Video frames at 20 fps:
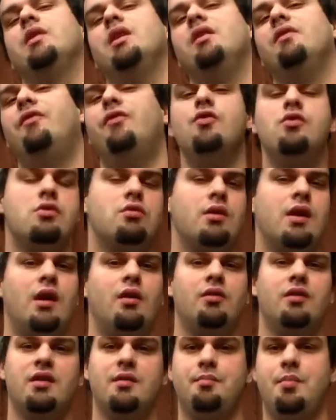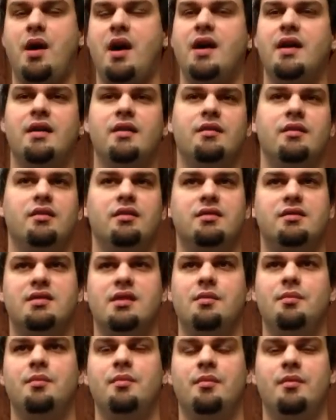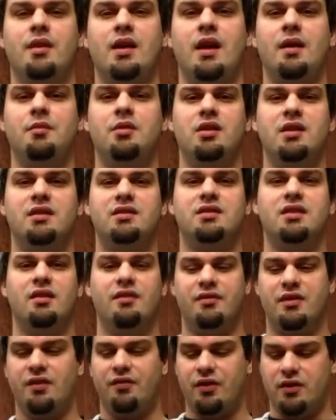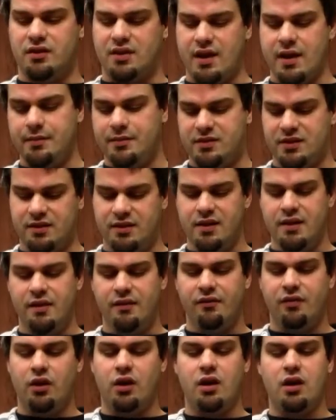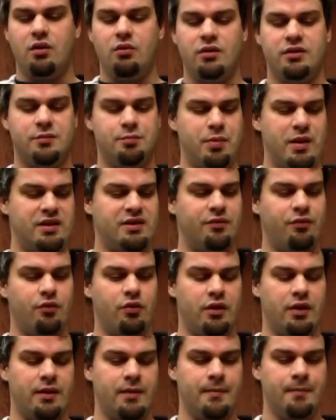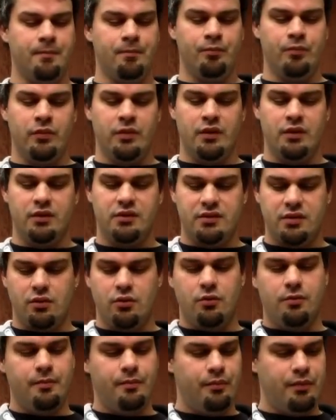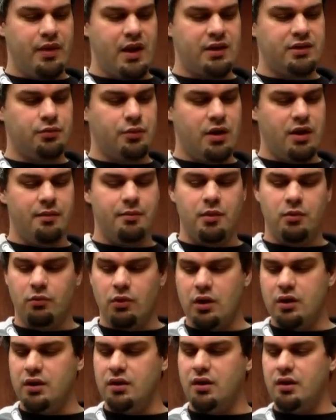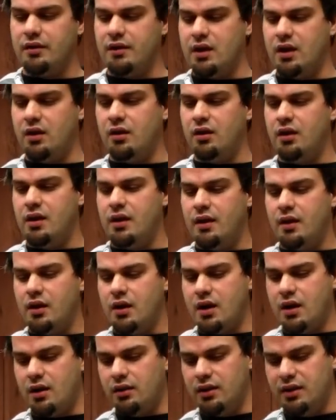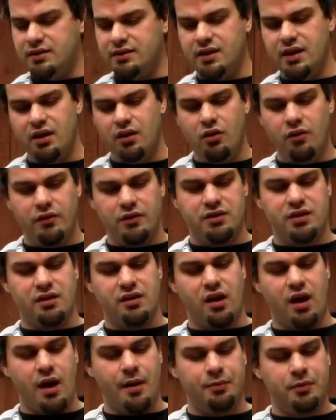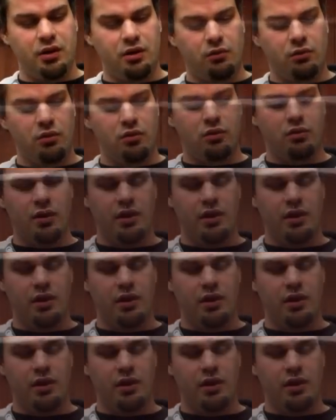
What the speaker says: and fool around with it. Buy some ammunition of different types and figure out what's best for you. So that's what I've been running on there. Let's get over to the Optic real